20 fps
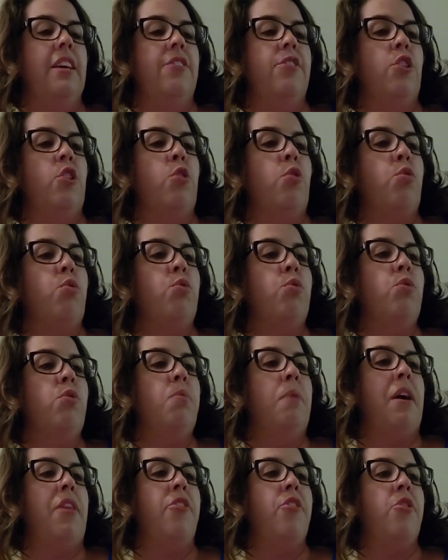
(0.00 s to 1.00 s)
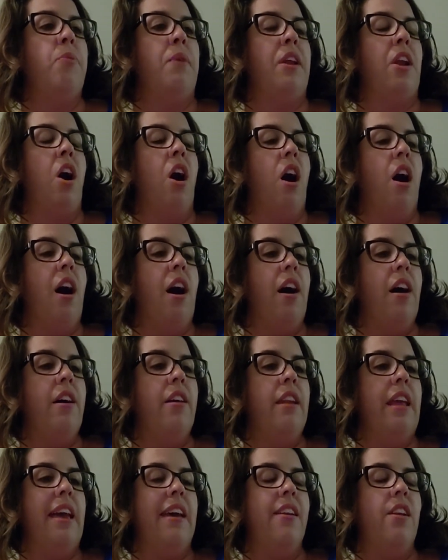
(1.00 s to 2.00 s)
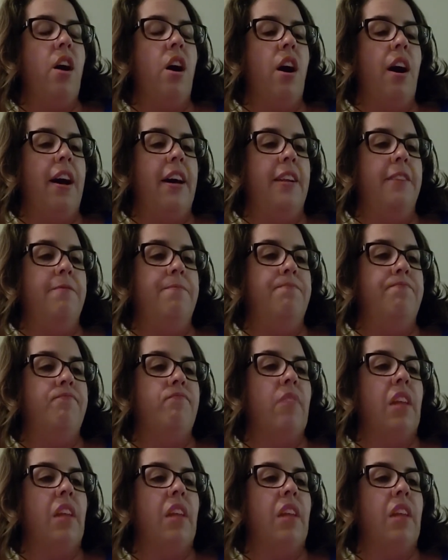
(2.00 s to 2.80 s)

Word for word: The cruel weather went on and on.